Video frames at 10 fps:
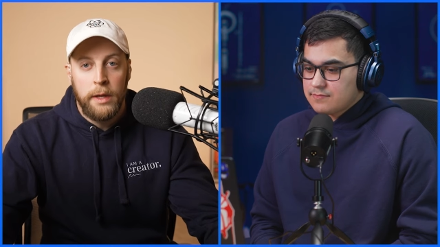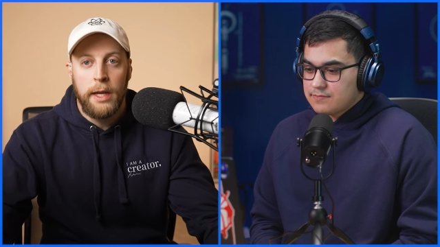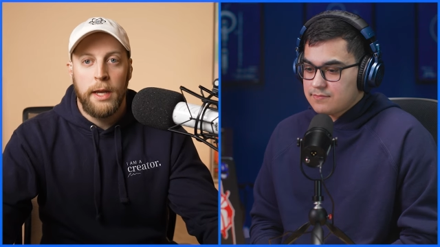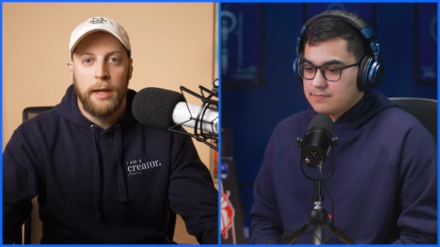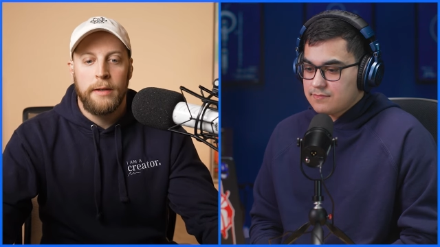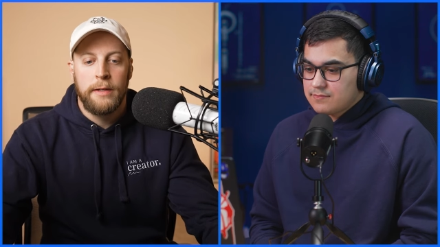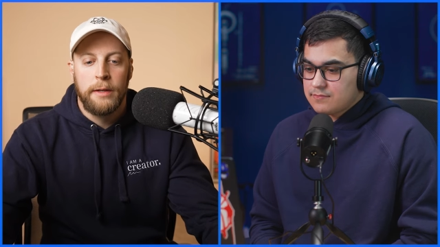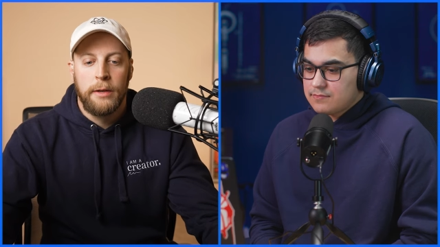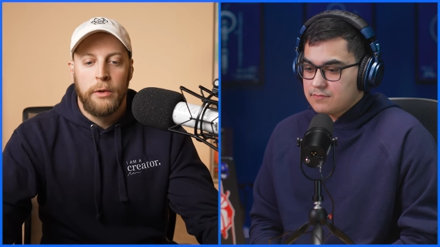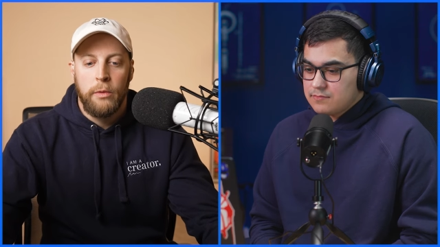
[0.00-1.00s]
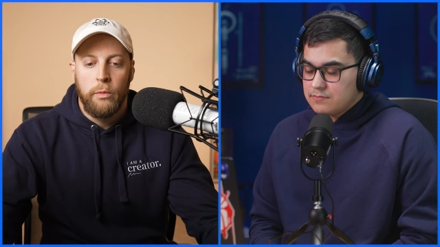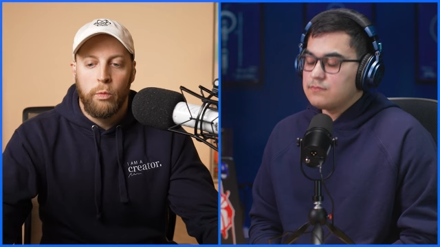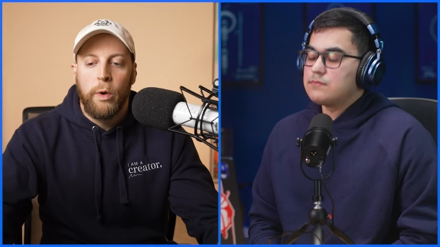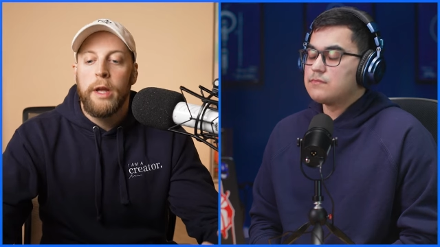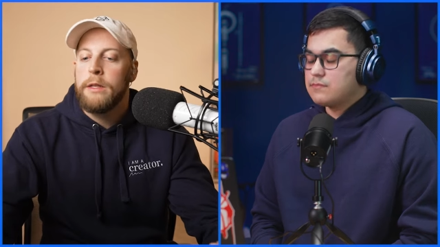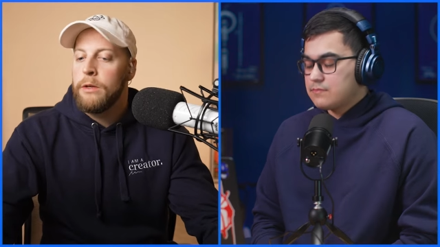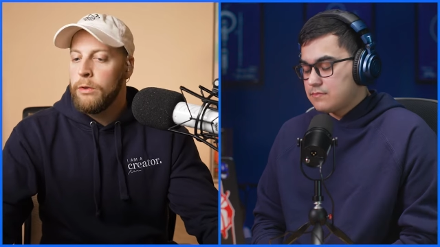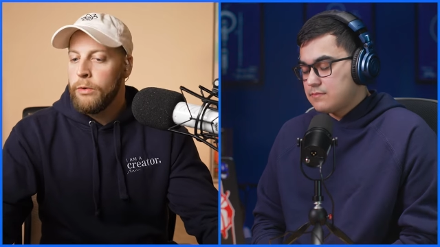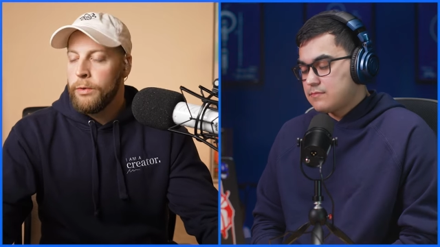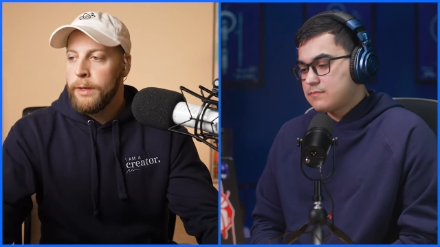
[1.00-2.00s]
Speaker 1: And mm. when
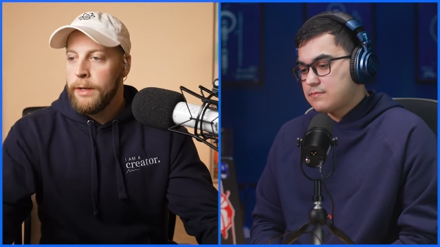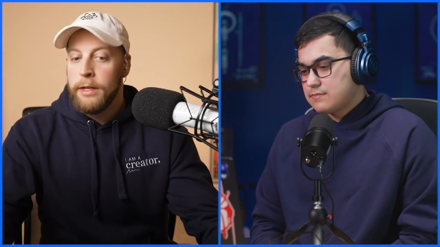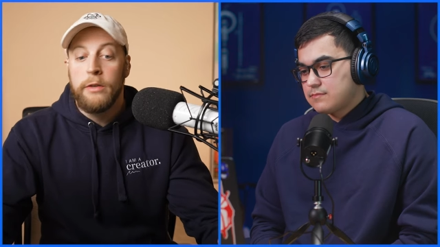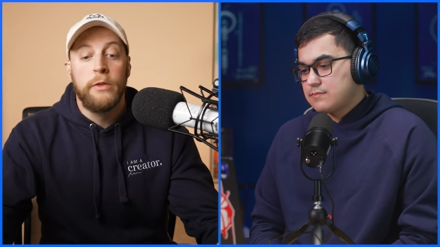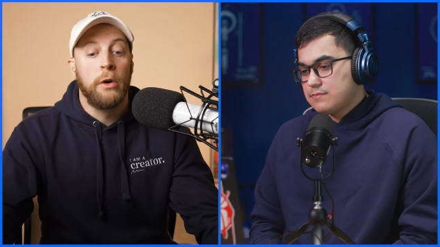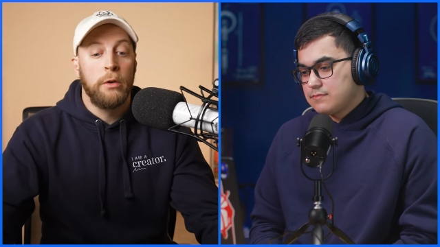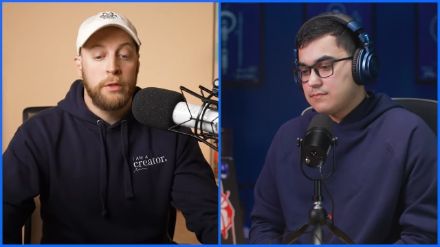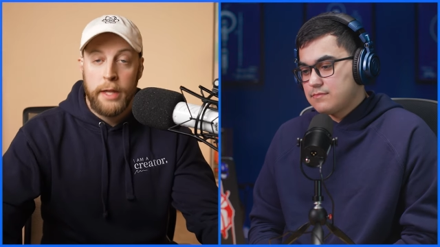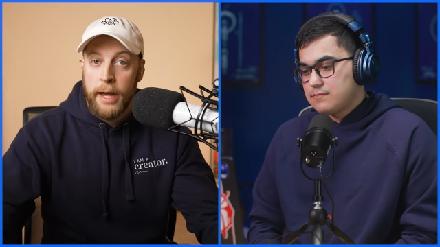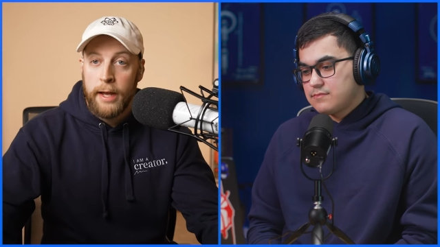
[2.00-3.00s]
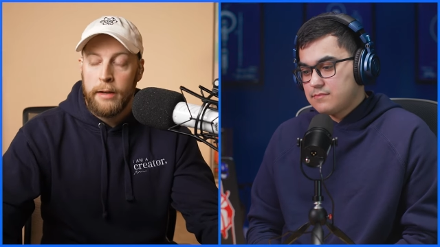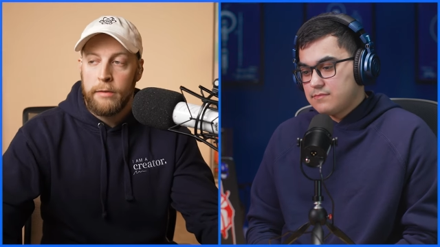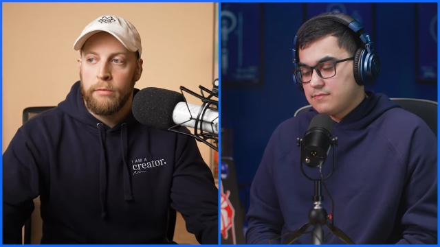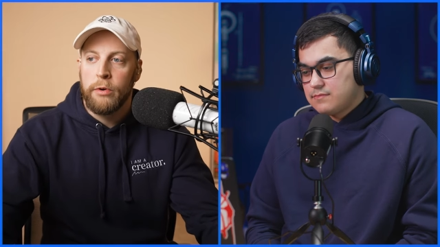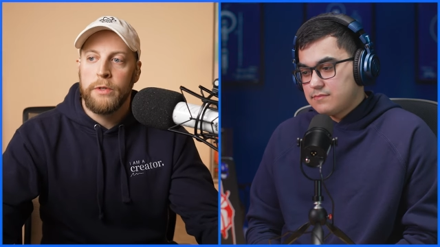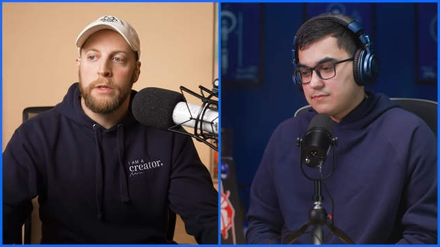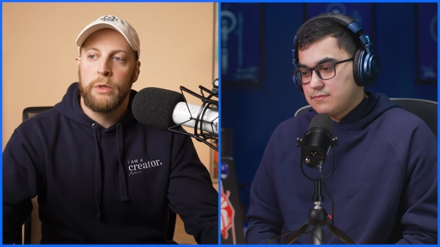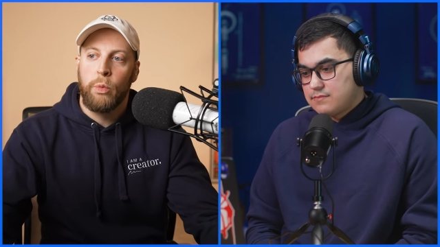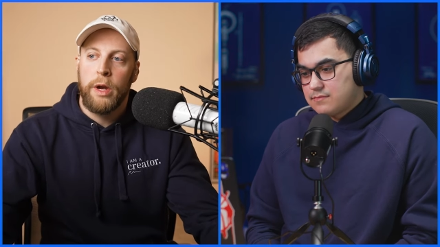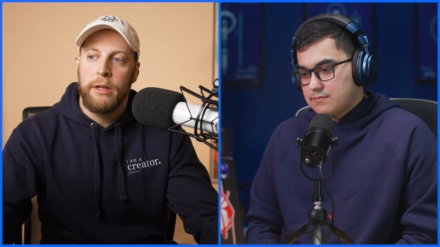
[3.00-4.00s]
you indulge that
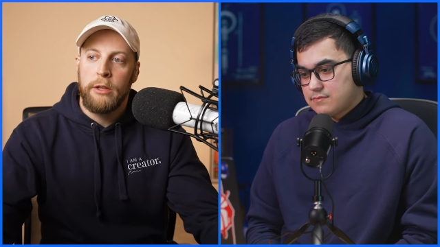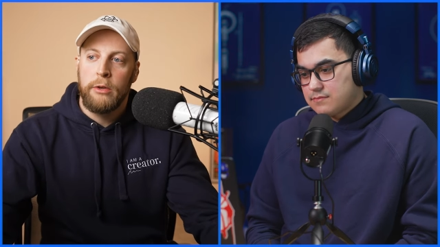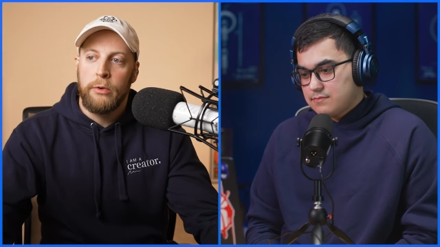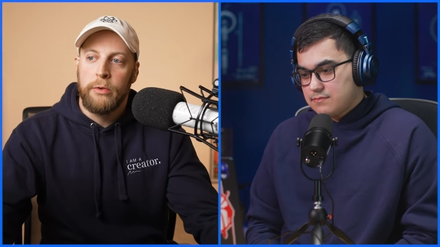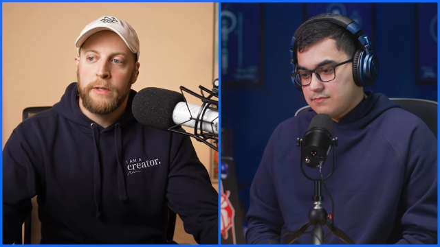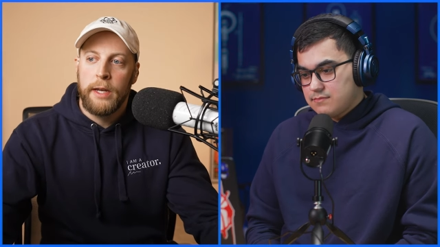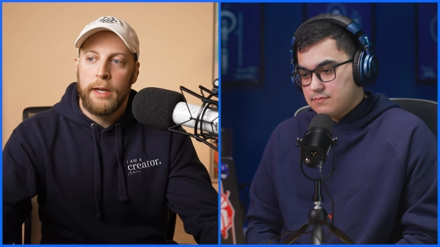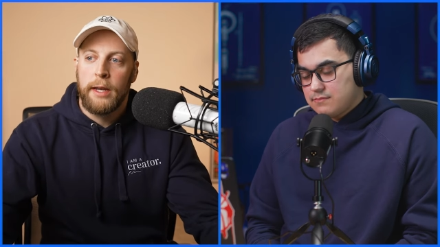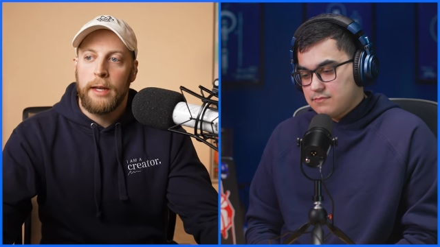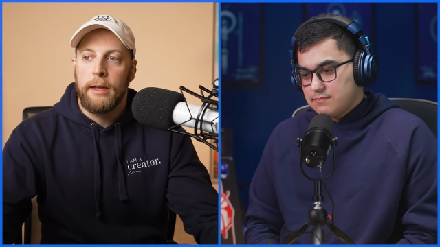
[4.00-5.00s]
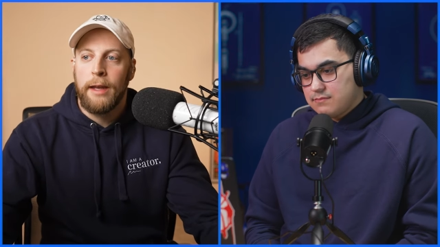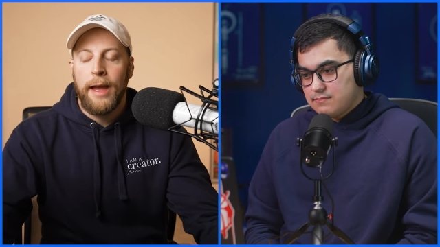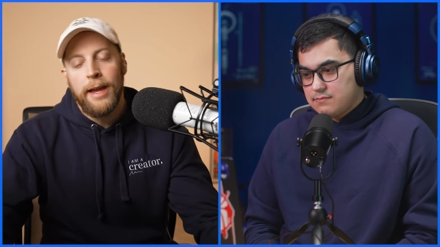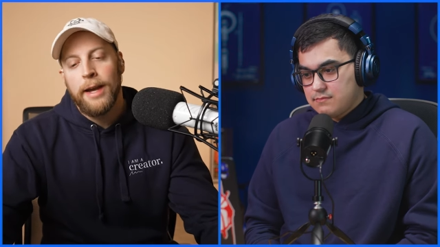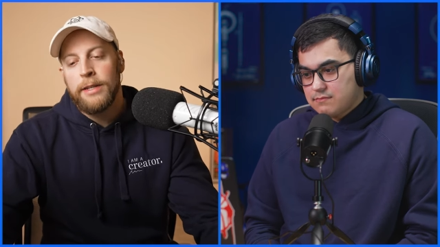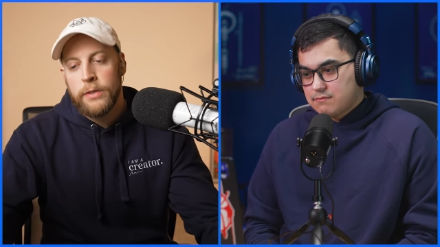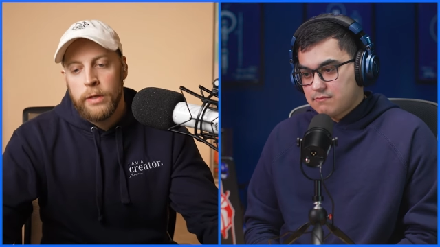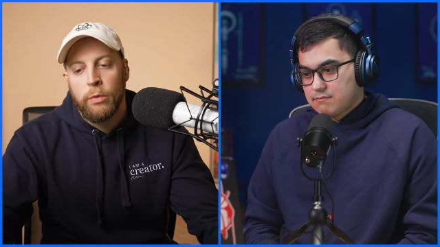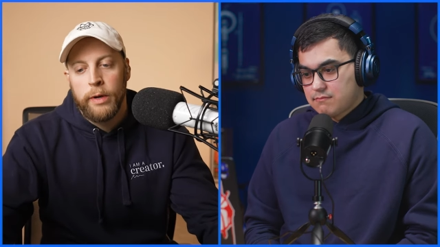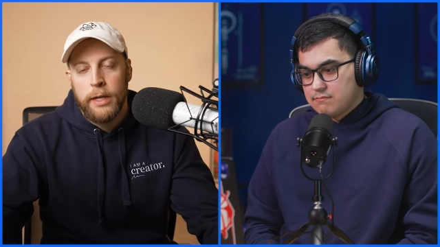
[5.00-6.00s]
versus when you say, "Hey, I
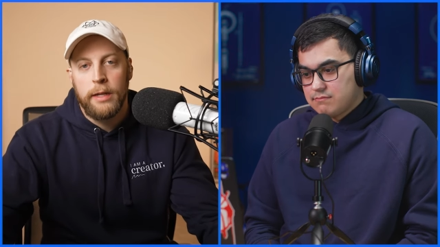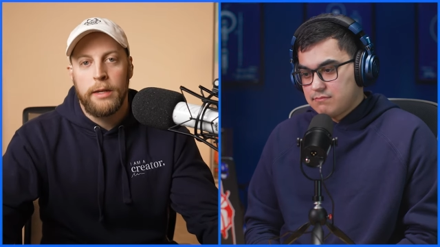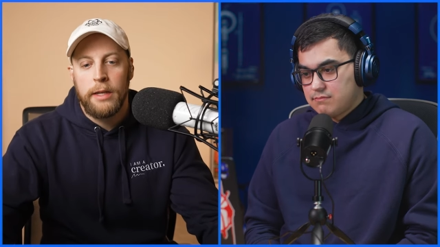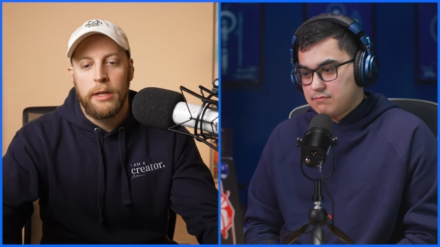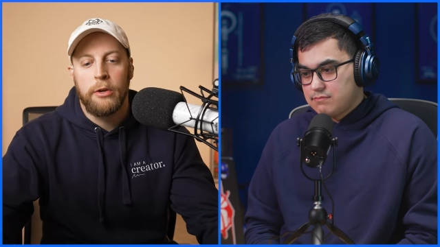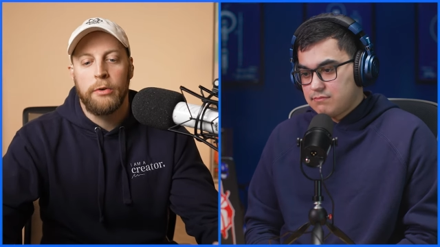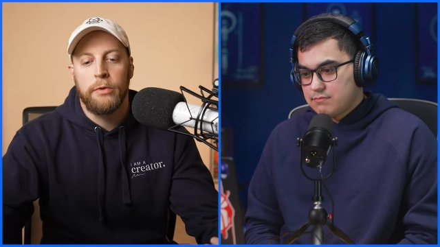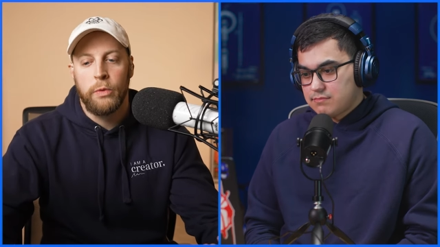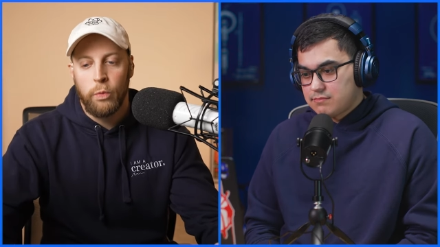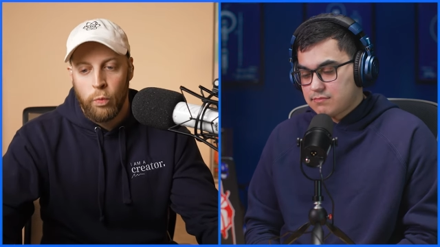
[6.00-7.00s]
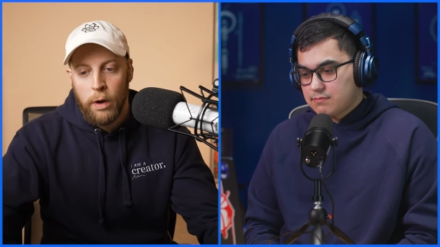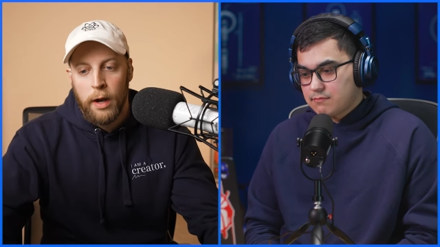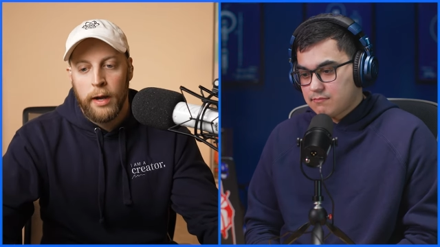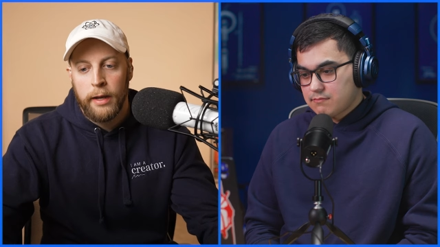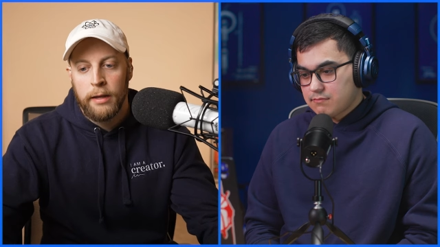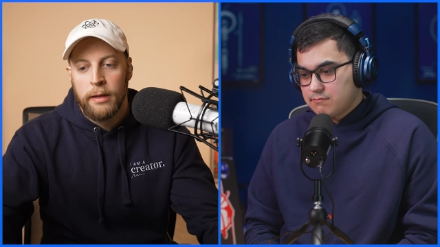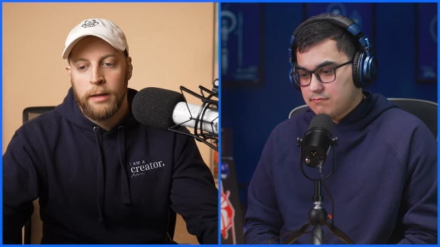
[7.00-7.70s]
disagree and here's why."